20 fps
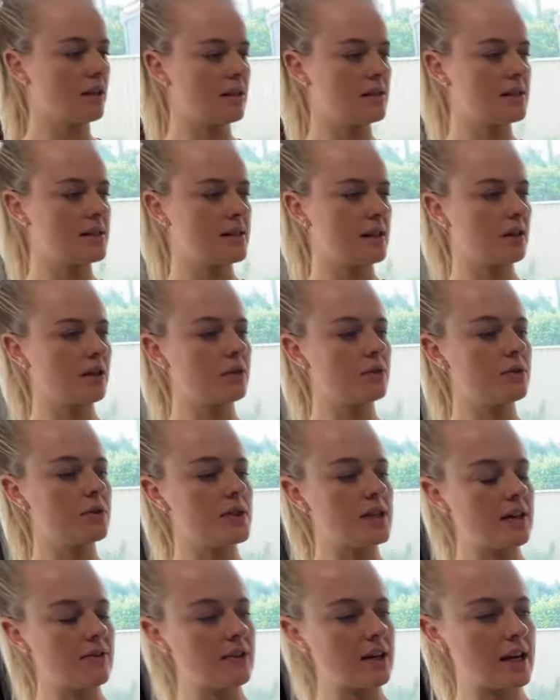Single
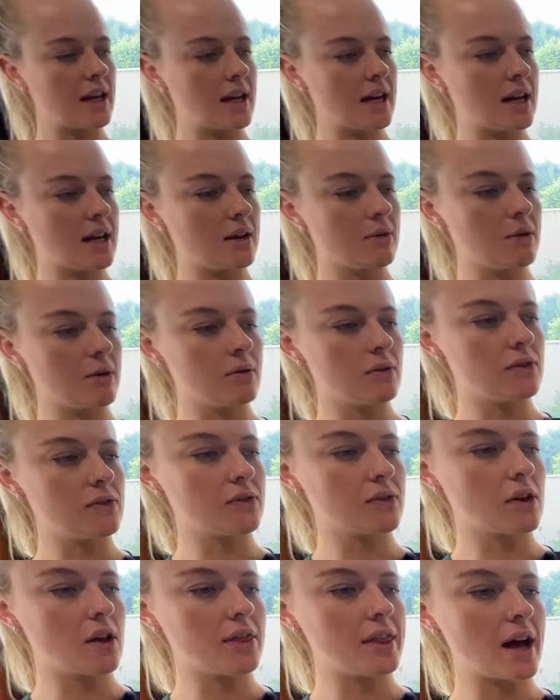D V D, we would
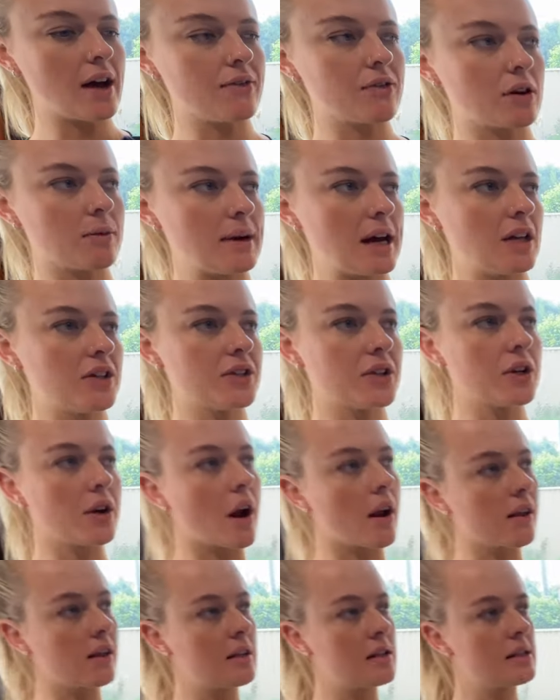have got that for about two
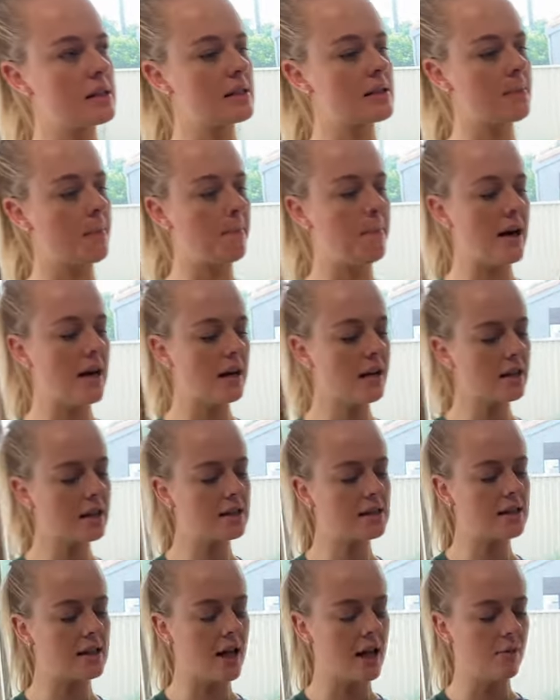dollars
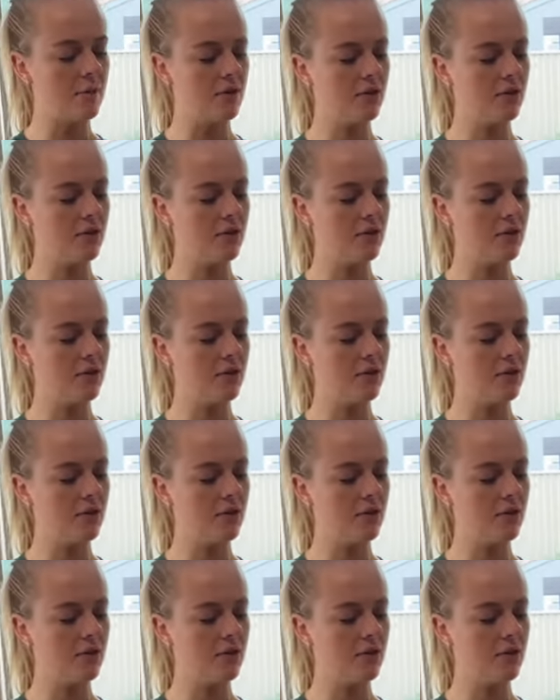max, and